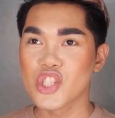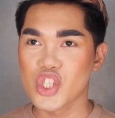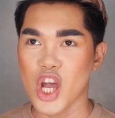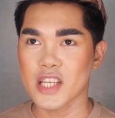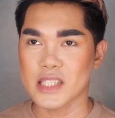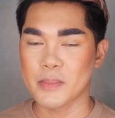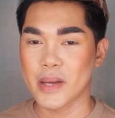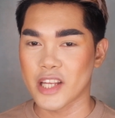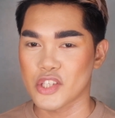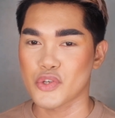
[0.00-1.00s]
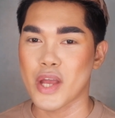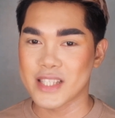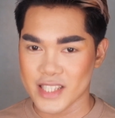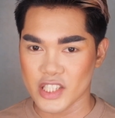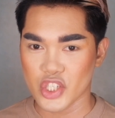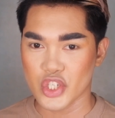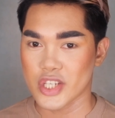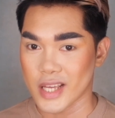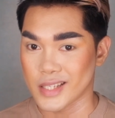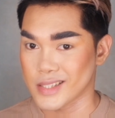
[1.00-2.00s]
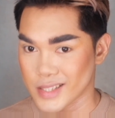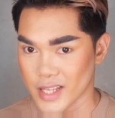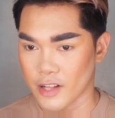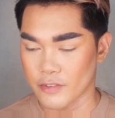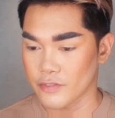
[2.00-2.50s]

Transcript: just by the transition shade itself.